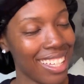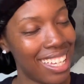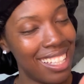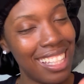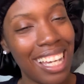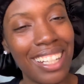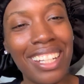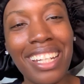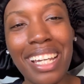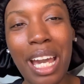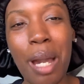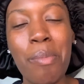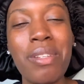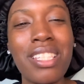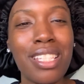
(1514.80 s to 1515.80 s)
get down in the
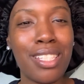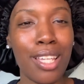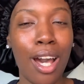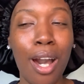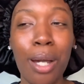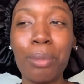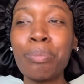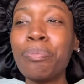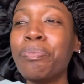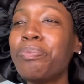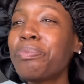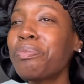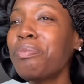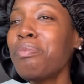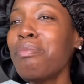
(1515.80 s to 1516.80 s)
comments and talk.
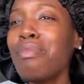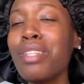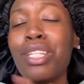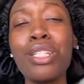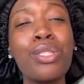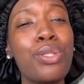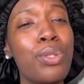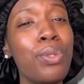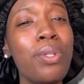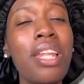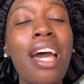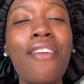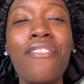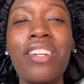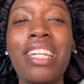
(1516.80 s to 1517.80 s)
Do
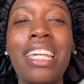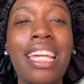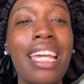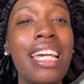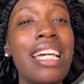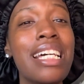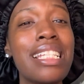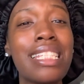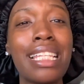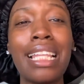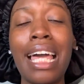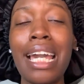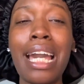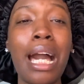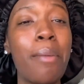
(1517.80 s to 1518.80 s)
not forget to
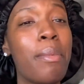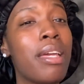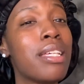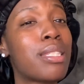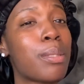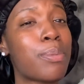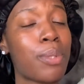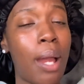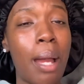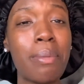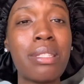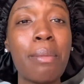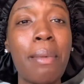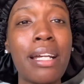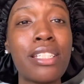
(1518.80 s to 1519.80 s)
like, comment, and subscribe
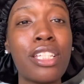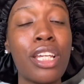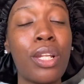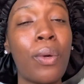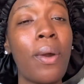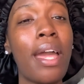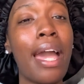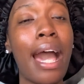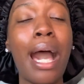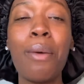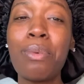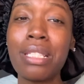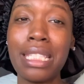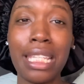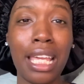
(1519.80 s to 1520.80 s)
to my channel. And I
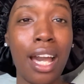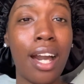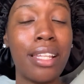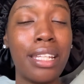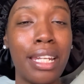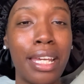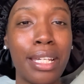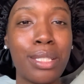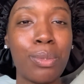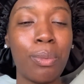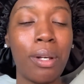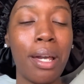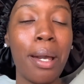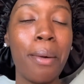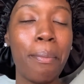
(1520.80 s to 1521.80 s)
will see y'all in the next
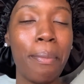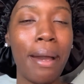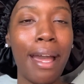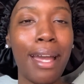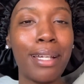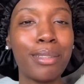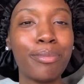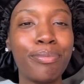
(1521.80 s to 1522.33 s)
one. Bye.